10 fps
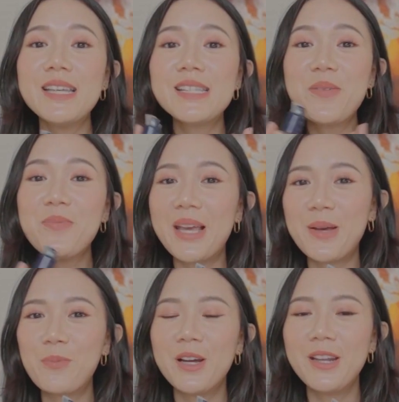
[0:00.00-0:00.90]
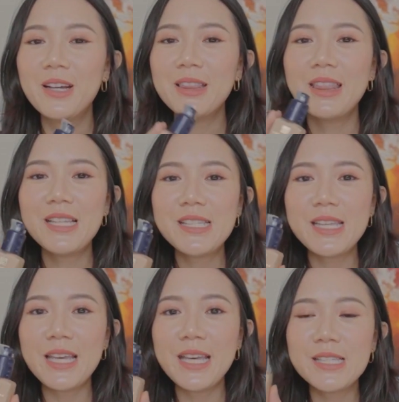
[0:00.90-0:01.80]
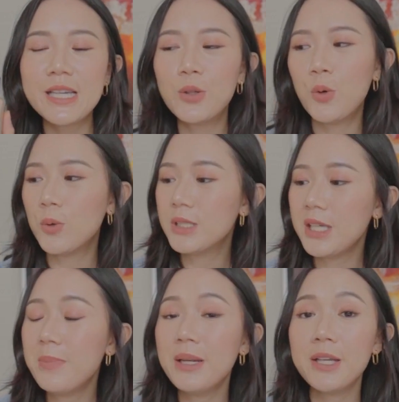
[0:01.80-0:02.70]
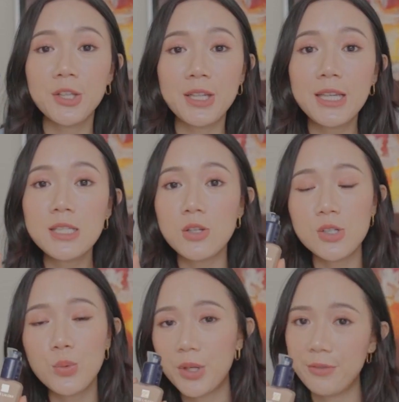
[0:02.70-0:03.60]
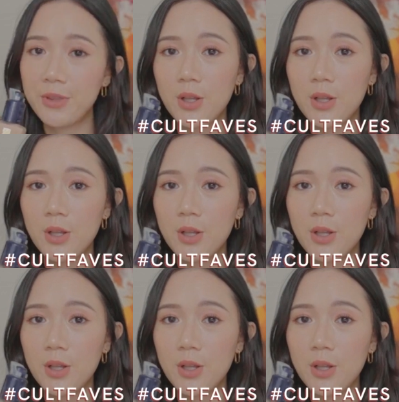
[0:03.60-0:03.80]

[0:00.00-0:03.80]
is a makeup product. This is an oldie but a goodie. It's also one of the